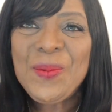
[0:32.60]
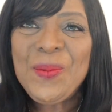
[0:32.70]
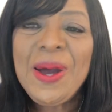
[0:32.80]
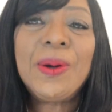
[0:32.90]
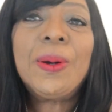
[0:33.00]

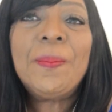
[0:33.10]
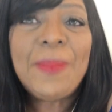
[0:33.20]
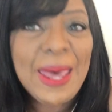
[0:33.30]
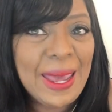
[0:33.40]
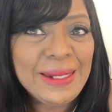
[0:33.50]
Welcome
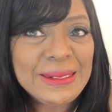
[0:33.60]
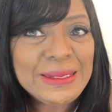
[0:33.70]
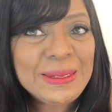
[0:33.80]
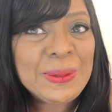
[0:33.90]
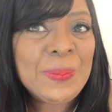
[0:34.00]
back
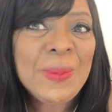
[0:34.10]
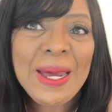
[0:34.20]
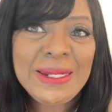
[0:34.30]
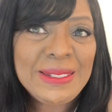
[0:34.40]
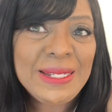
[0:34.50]
to
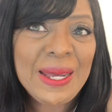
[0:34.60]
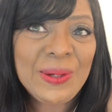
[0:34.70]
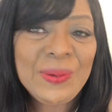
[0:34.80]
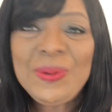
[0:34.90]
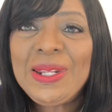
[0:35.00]
my
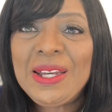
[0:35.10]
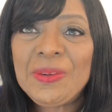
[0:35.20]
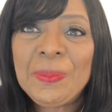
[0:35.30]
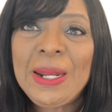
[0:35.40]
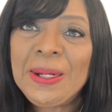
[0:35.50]
channel,
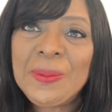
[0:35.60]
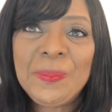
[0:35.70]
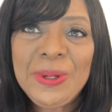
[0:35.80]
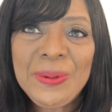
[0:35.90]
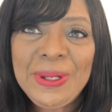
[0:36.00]
Love Platinum
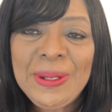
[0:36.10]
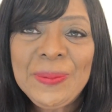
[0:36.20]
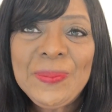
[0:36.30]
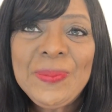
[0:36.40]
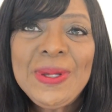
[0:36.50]
Beauty.
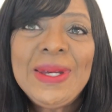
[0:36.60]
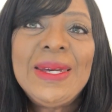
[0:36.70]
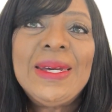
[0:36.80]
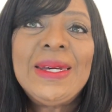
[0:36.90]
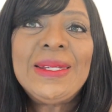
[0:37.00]

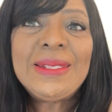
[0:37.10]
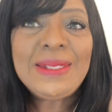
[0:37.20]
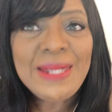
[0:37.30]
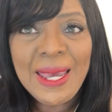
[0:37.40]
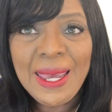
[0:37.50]

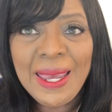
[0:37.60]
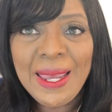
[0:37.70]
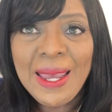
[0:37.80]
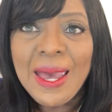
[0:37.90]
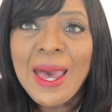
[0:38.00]

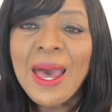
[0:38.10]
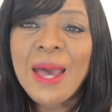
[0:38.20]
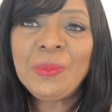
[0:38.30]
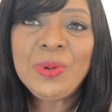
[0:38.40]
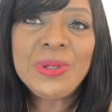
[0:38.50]
Today,
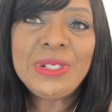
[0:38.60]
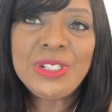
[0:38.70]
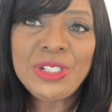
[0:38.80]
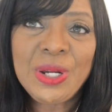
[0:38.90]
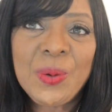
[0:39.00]
I'm going to
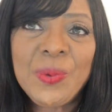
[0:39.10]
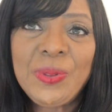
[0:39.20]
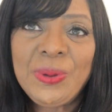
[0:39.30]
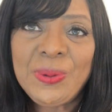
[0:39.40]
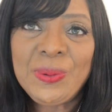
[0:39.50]
share
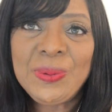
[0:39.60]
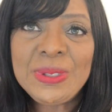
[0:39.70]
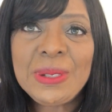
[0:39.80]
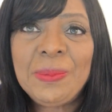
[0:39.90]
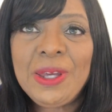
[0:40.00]
with you
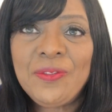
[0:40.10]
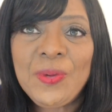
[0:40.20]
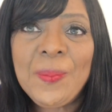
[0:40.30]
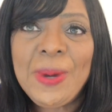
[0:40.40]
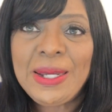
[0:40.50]
some
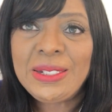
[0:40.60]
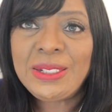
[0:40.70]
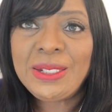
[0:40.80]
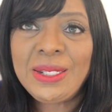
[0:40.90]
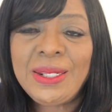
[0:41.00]

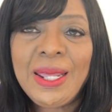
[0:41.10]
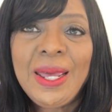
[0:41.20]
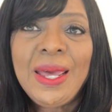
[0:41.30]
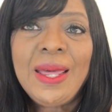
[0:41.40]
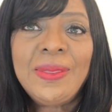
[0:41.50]
information
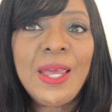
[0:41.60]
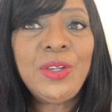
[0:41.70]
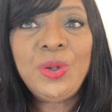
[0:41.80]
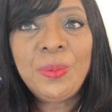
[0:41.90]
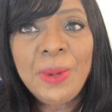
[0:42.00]
that
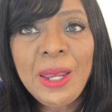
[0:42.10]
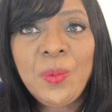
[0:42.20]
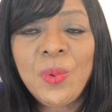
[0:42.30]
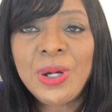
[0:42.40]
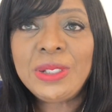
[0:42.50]
you may
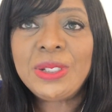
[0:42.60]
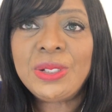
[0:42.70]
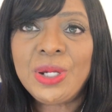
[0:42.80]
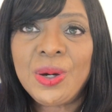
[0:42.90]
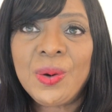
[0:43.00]
want to
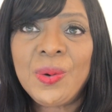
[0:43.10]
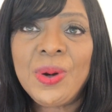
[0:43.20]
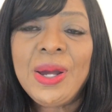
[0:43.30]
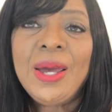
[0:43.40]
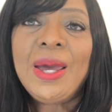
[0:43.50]
know
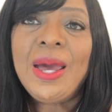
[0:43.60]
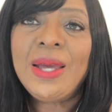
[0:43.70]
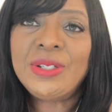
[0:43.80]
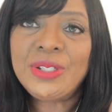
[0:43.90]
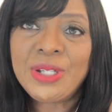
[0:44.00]

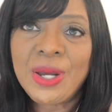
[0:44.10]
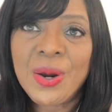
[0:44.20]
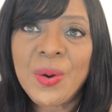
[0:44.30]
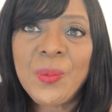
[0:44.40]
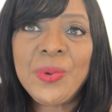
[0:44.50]
and
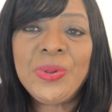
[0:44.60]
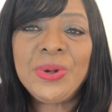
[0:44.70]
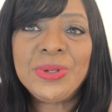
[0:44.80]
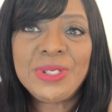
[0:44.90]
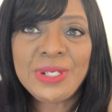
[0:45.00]
share with
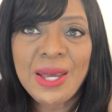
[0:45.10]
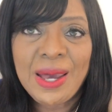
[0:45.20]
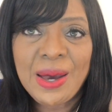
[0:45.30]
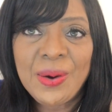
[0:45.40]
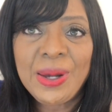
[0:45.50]
your
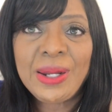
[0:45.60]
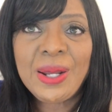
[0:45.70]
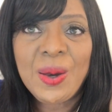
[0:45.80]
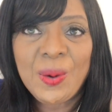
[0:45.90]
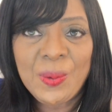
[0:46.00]
child at
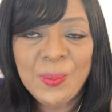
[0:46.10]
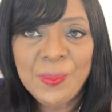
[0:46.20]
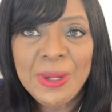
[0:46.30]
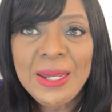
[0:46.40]
home.